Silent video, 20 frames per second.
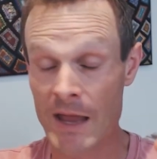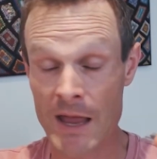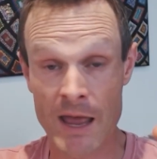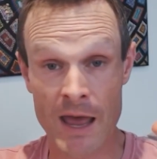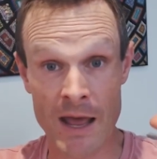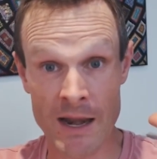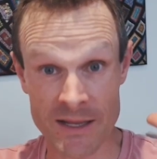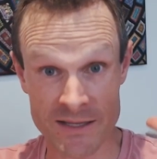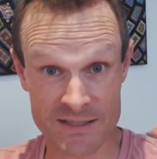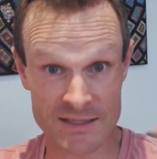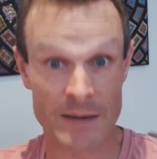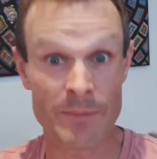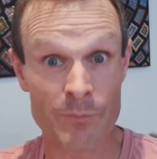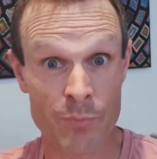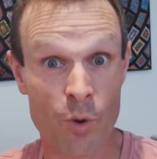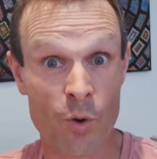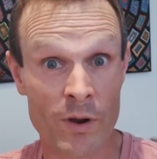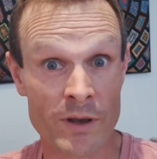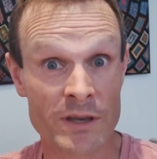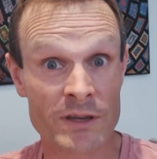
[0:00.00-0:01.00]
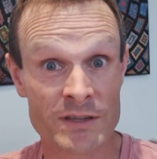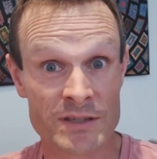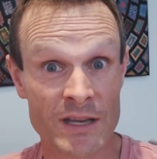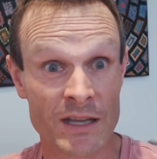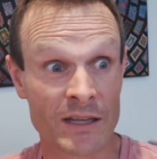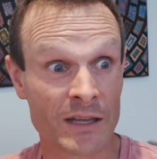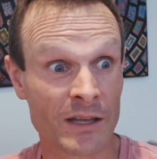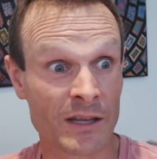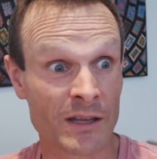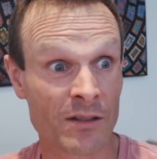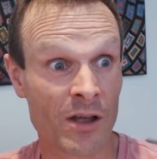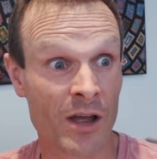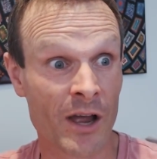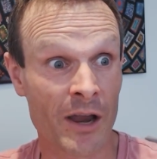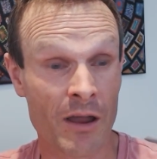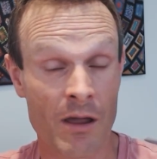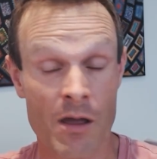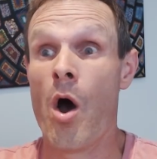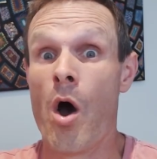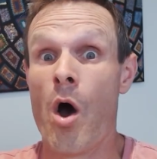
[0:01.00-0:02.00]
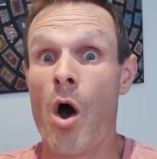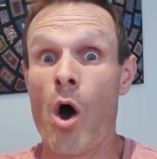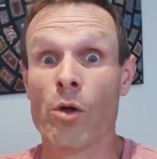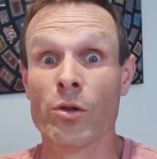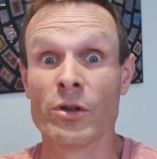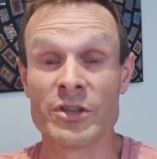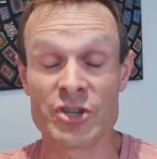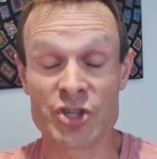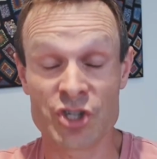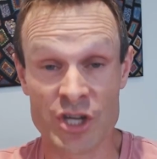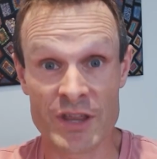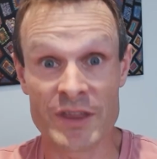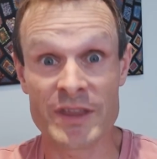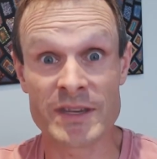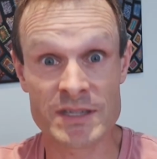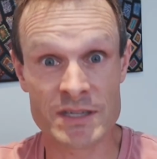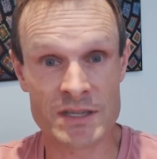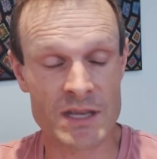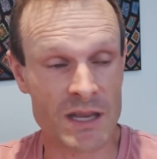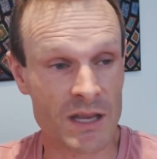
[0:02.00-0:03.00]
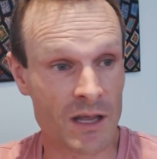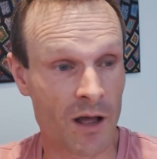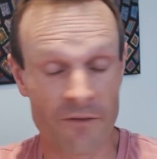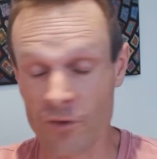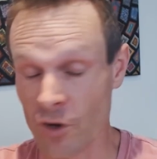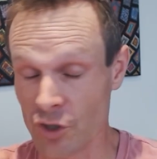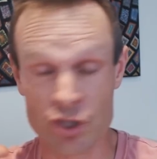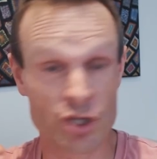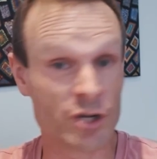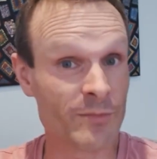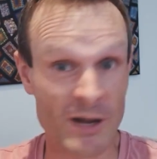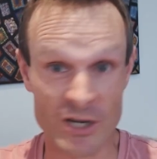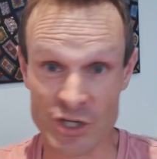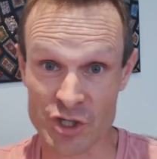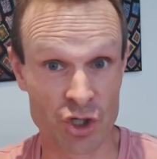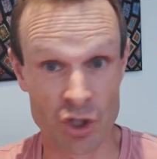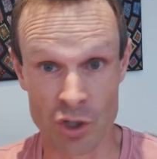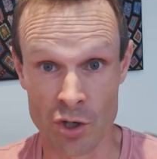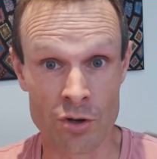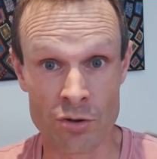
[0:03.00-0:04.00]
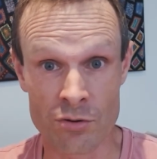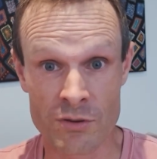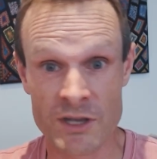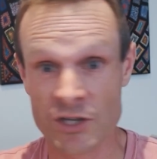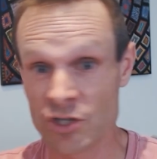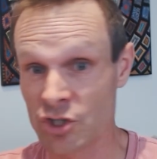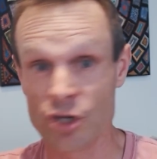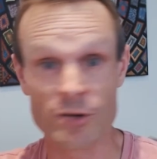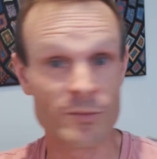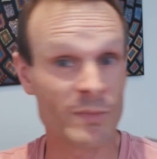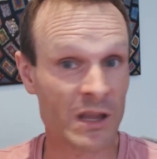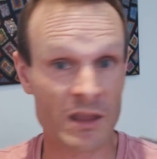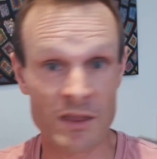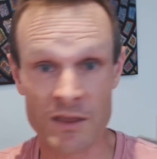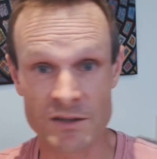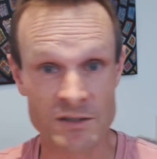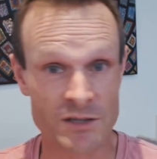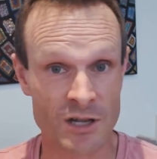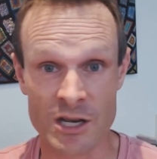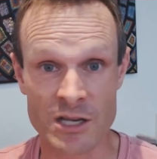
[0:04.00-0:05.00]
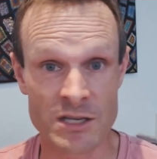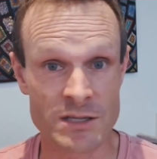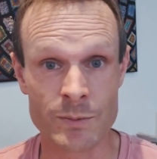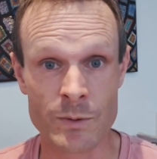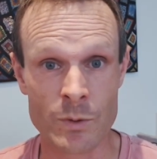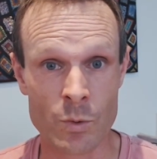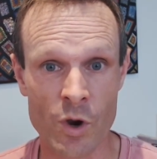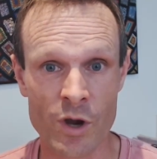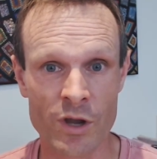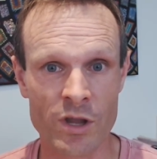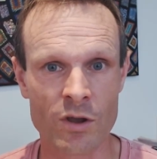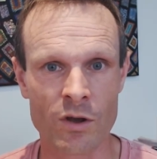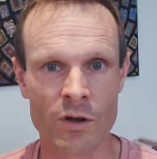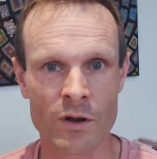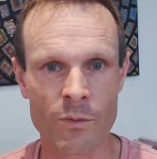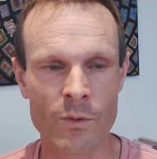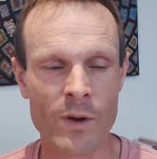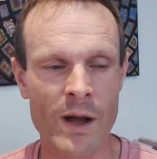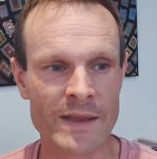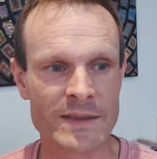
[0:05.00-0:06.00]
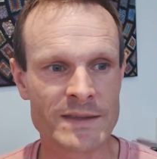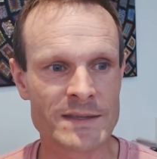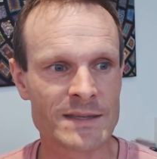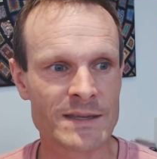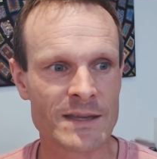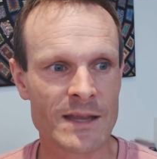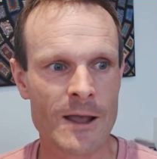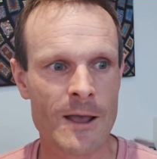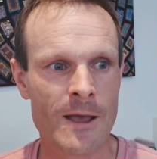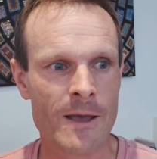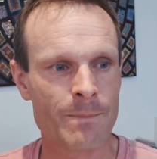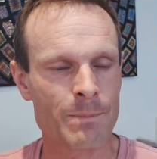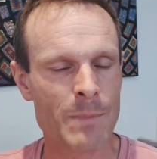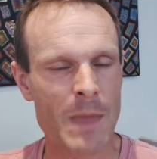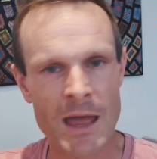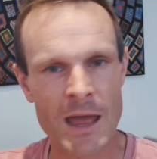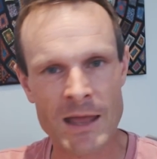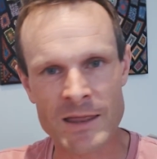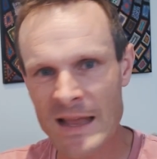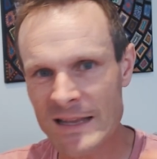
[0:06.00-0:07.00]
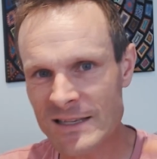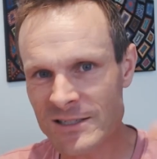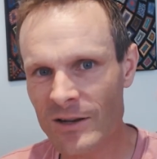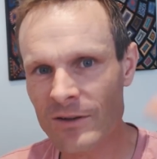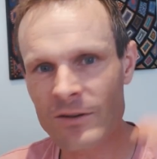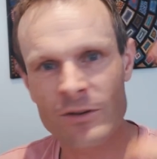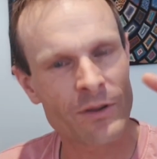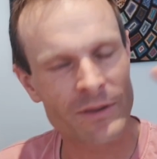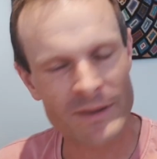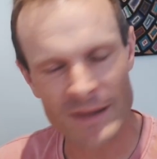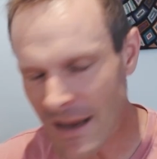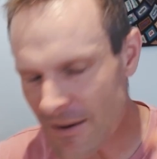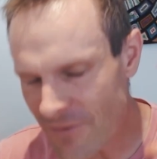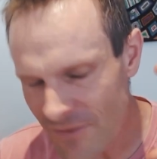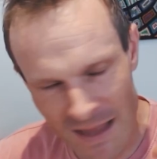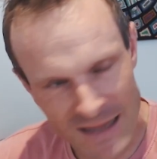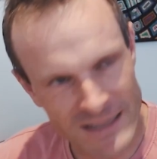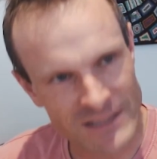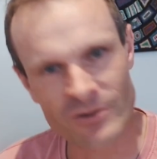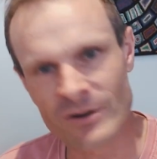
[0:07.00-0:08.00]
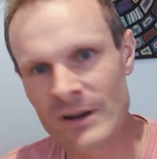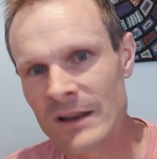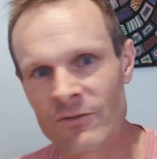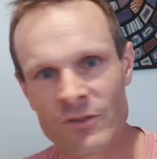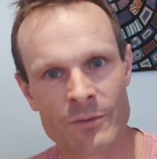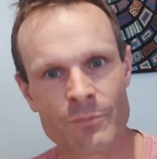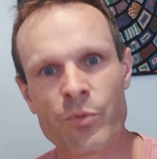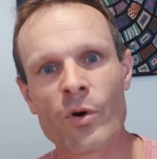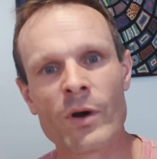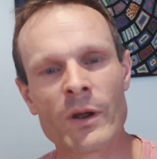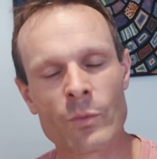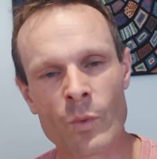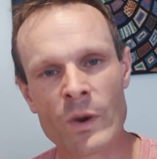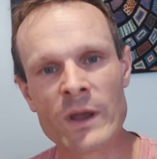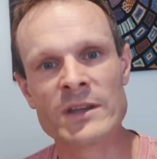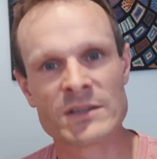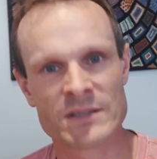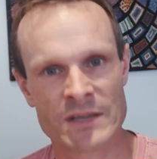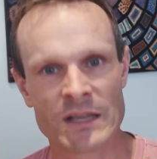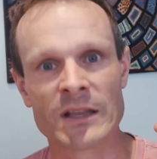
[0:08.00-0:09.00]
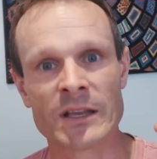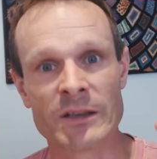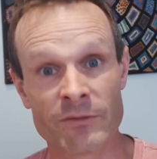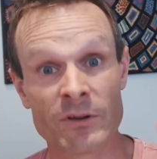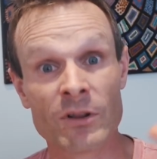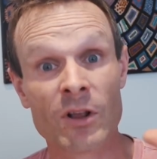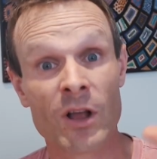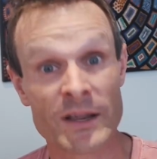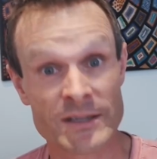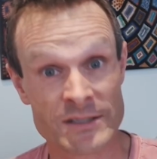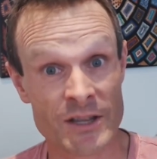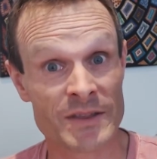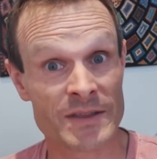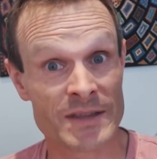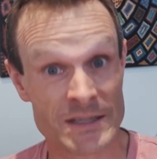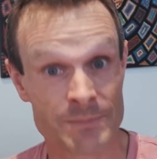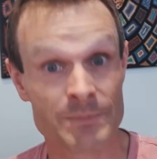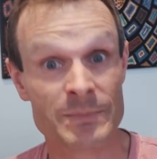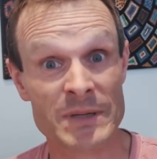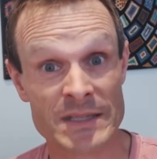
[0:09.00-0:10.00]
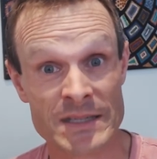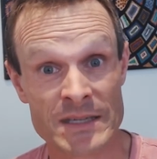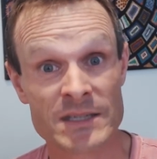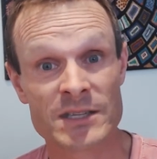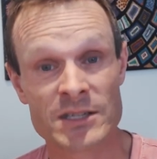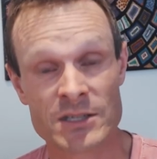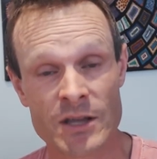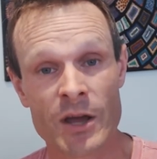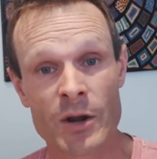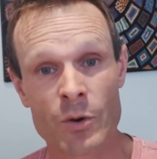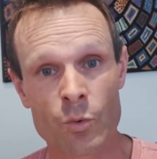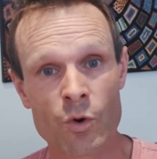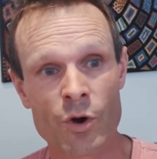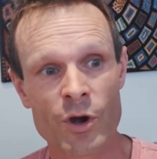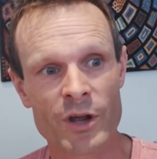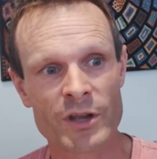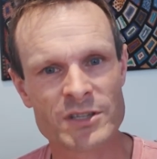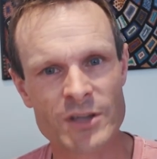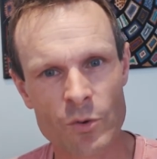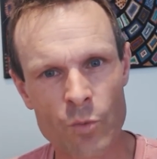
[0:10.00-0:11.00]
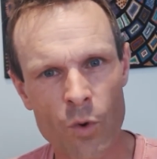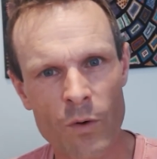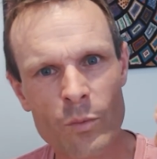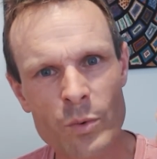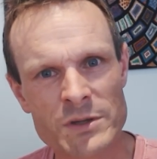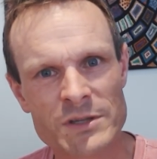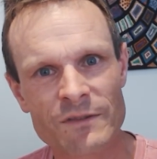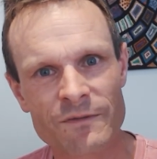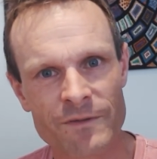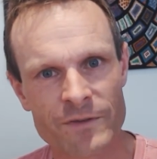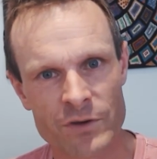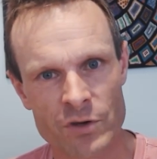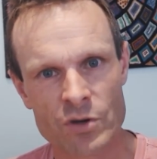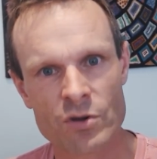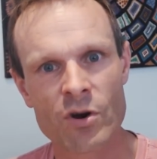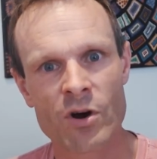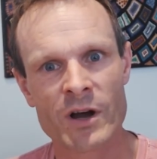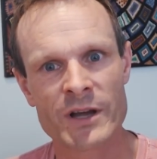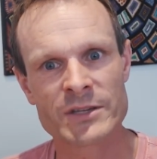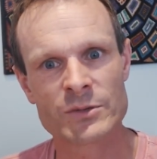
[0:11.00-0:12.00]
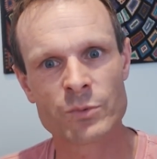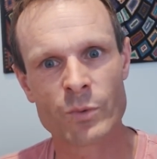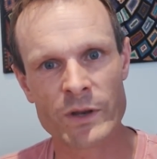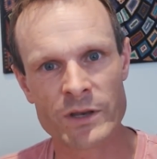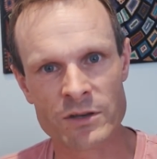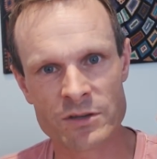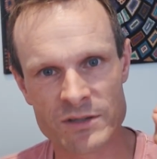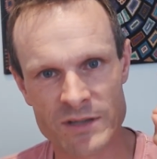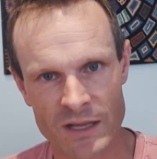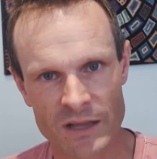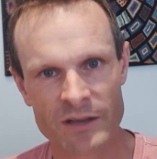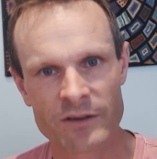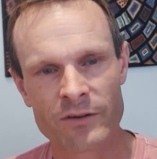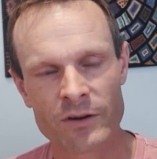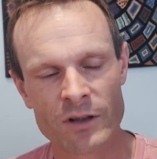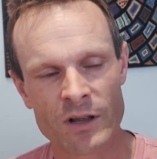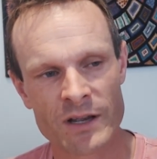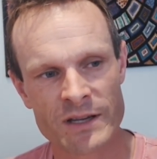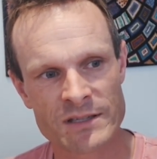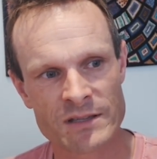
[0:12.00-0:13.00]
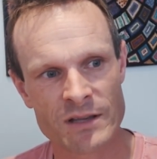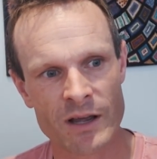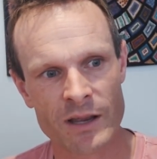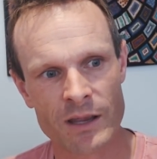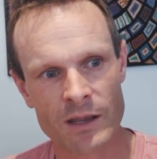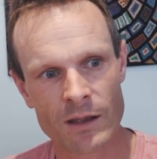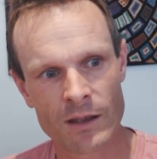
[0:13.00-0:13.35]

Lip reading: And at some point you're suddenly like, holy shit, this thing, I've got too much to do. There's too many things I need to be working on at once. And that's not even the point where you suddenly realize like this business is going to work. So what was it for you guys when you suddenly realized like,